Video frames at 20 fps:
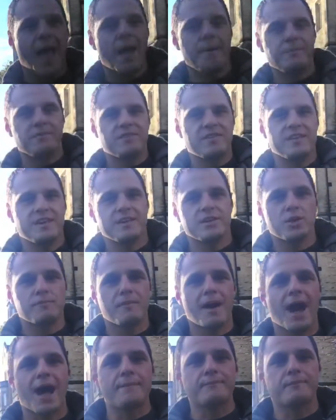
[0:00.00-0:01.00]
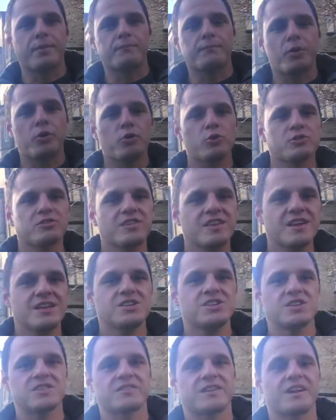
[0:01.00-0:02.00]
emptying your mind, but Paul
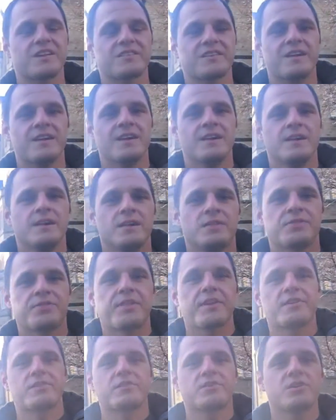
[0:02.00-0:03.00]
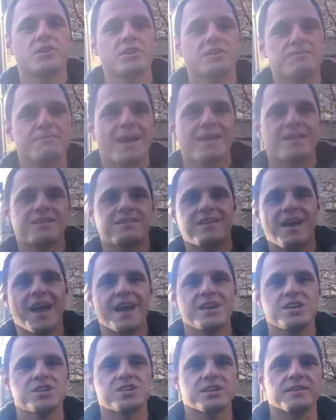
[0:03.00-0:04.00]
teaches us that good
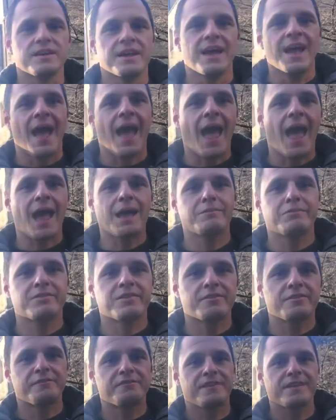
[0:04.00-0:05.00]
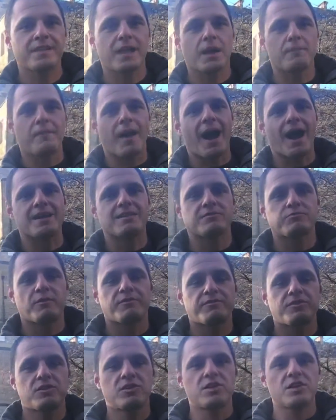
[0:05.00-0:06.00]
meditation aims to fill our minds
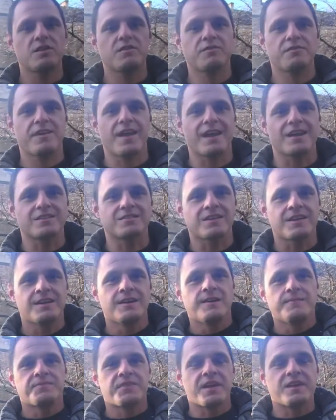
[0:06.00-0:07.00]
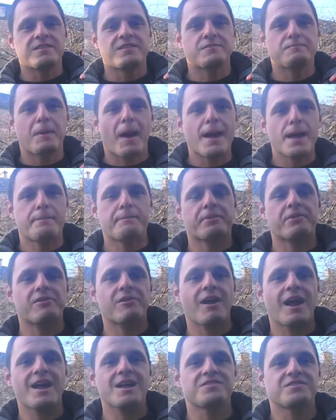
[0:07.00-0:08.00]
with good things that inspire
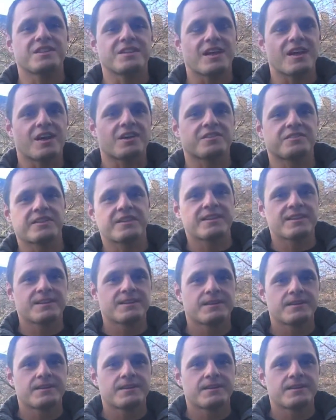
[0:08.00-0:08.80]
praise in us.